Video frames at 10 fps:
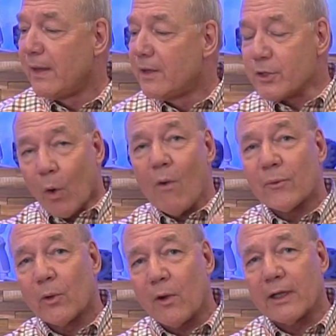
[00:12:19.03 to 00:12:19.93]
So
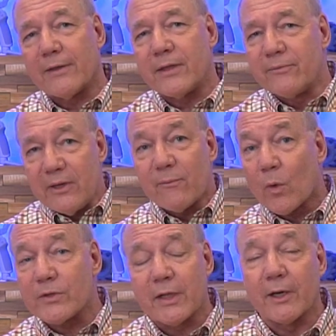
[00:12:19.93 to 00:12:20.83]
overall, I think Vevor
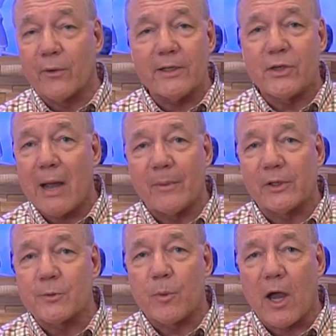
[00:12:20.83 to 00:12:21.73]
has done a great job with
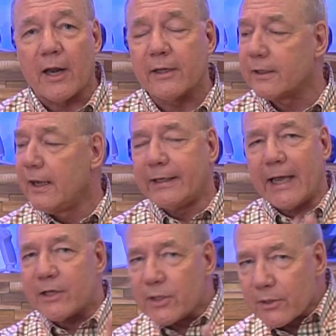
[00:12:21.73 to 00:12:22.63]
this product.
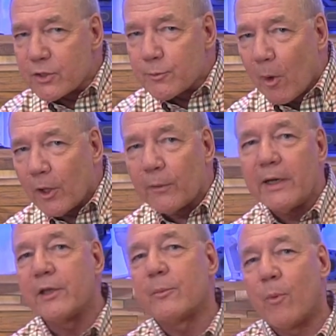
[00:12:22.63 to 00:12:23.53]
Again, it's on the smaller
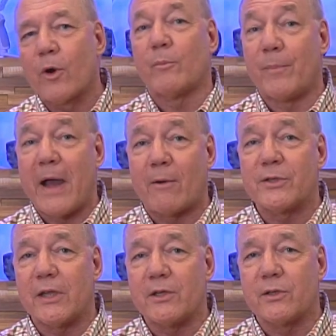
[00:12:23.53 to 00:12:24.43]
end of the portable power
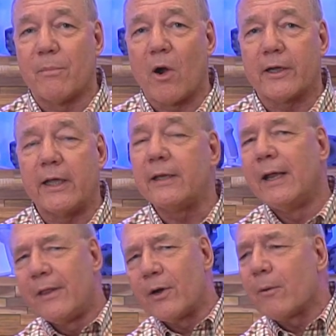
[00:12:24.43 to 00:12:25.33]
station market.
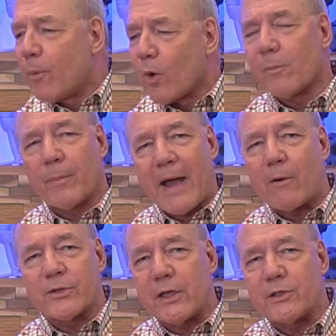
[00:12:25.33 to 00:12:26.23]
There are portable
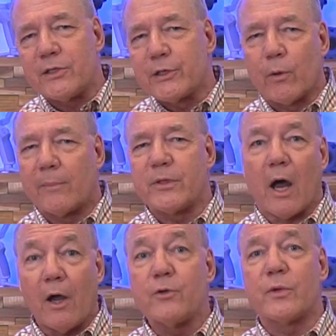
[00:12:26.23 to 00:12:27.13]
power stations that go up to
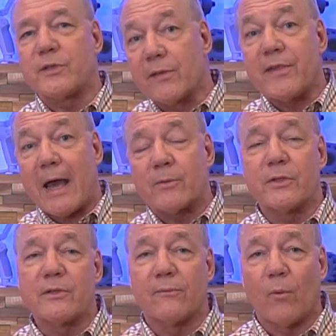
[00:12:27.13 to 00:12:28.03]
hundreds and
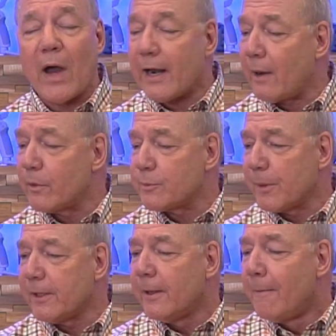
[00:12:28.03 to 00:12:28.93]
thousands of watt hours,
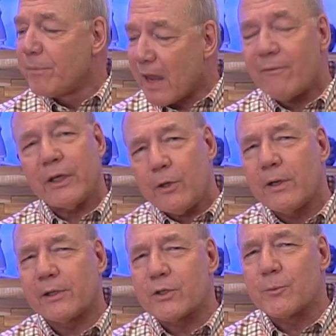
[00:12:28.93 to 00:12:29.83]
but having a
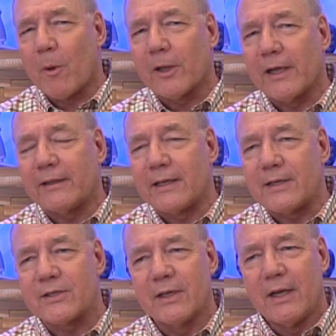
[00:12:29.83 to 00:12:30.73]
unit that's small like
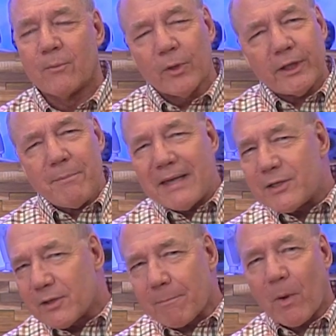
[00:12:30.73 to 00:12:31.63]
this really makes
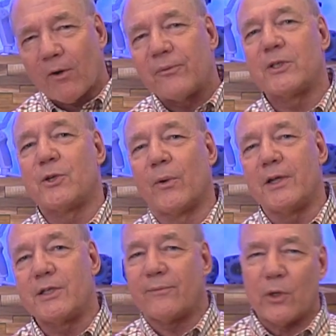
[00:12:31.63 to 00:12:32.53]
it the perfect
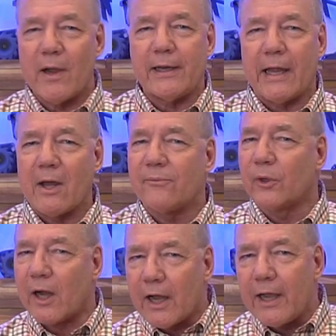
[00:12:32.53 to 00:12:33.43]
choice if you're heading out for
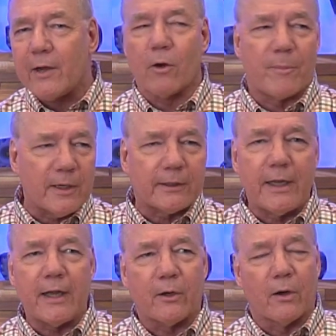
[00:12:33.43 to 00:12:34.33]
a hike or a
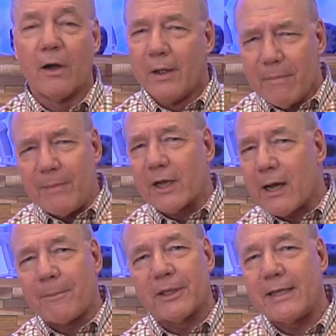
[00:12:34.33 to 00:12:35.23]
picnic or maybe a
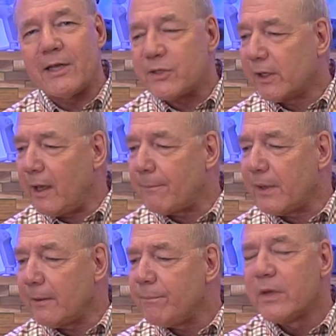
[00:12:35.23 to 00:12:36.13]
couple of days of
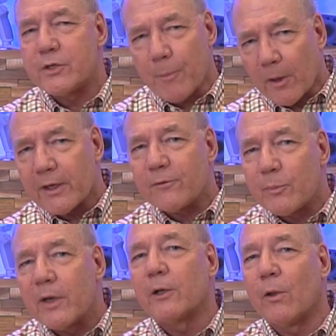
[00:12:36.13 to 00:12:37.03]
camping. Small enough to
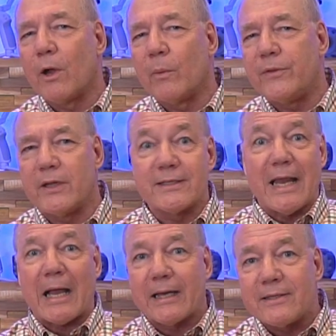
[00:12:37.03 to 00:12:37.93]
bring along with you. It's
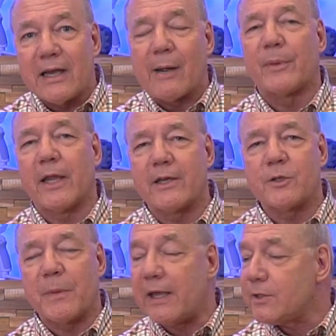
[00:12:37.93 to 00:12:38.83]
not going to take up a lot of
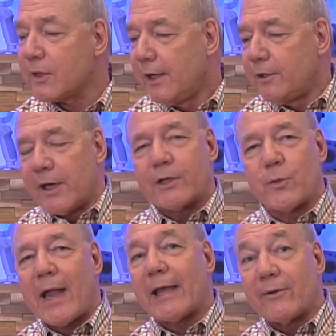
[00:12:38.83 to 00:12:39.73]
space. You're not
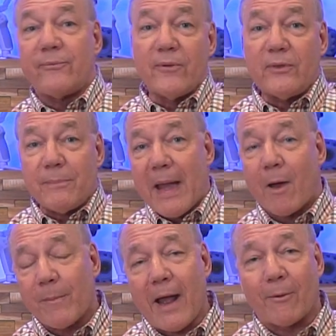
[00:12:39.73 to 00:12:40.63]
dragging a
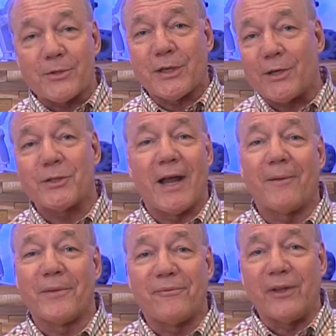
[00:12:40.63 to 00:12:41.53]
50-pound power station out
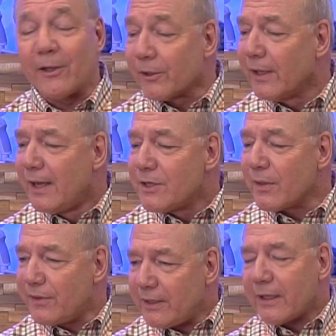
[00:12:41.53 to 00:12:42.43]
in the field. So
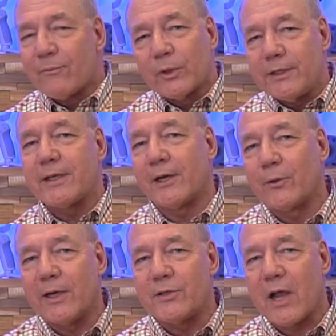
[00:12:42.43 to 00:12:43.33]
I think they've really done a
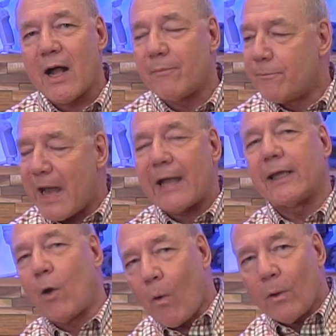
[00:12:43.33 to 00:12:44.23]
great job of
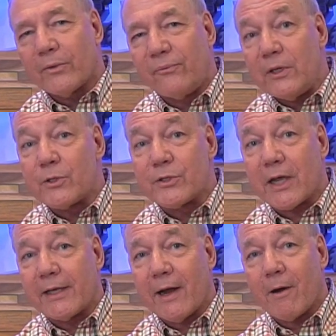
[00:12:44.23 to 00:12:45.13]
packing all the features I
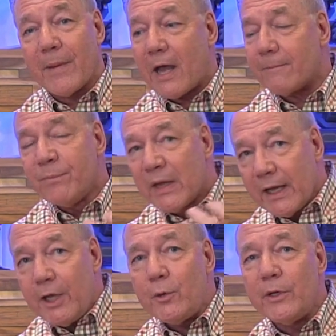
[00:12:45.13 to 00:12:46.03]
care about
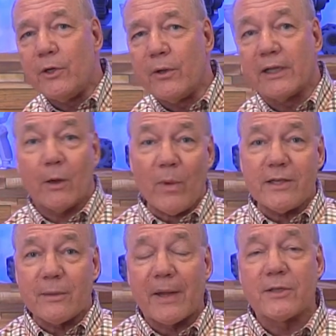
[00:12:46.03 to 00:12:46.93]
into a unit that
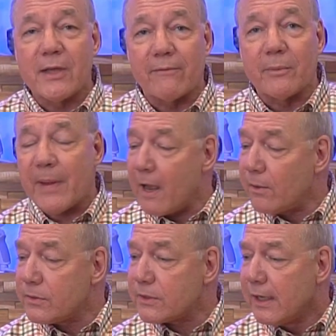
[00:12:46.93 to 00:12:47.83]
weighs about 7
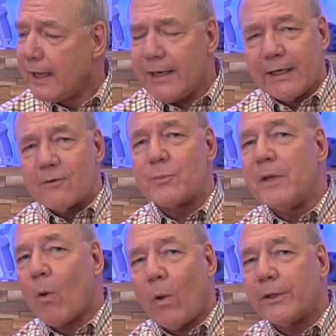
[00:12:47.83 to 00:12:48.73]
pounds, and it gives me
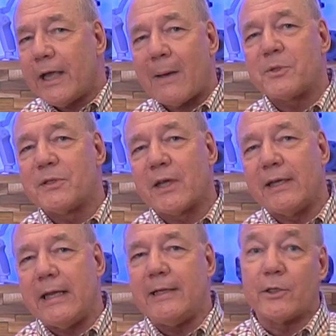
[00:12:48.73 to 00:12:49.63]
all the options I
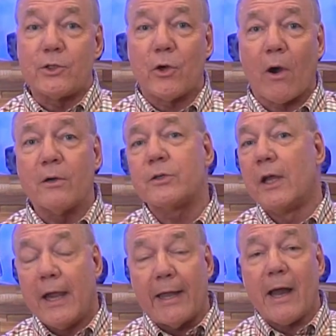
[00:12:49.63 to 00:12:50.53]
need to charge
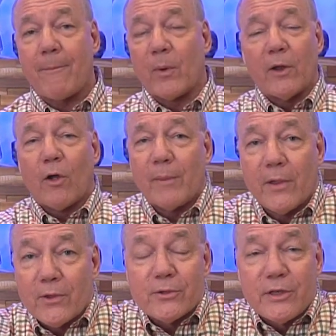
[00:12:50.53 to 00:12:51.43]
and operate all my
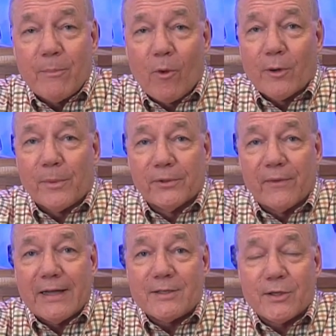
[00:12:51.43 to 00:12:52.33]
thirsty portable
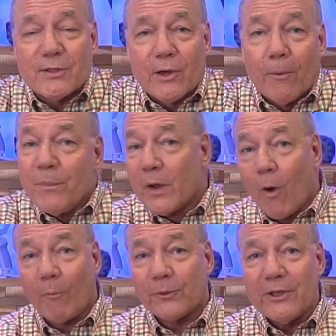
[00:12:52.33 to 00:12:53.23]
devices. So
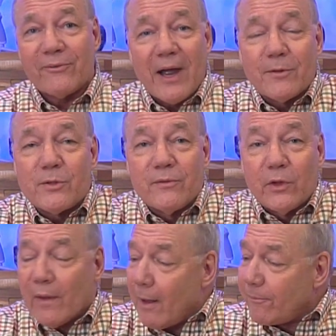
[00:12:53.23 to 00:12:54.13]
hopefully you found this
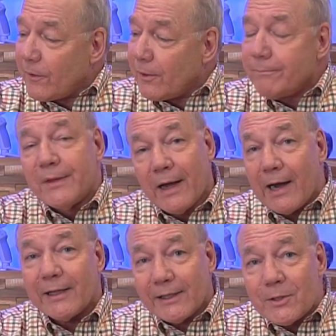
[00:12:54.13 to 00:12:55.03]
review helpful.
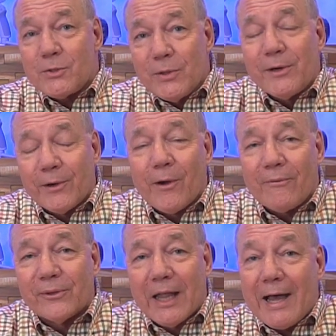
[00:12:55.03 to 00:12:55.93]
I like this unit an
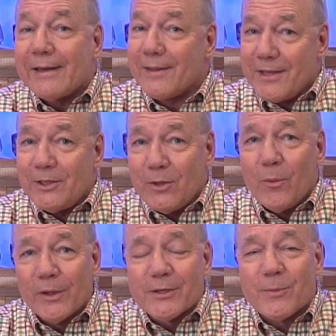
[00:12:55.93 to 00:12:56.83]
awful lot, and I think you
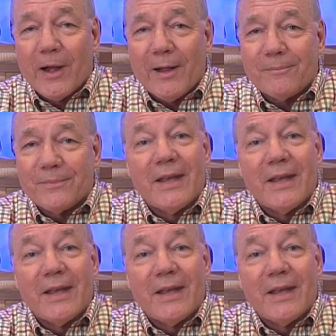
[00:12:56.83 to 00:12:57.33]
will as well.